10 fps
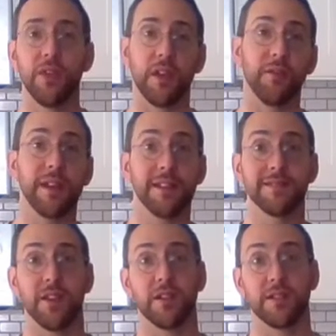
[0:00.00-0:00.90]
The
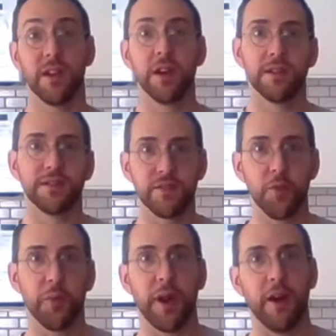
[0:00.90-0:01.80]
ingredients aren't
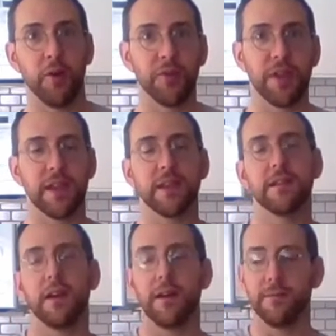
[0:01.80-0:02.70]
super healthy,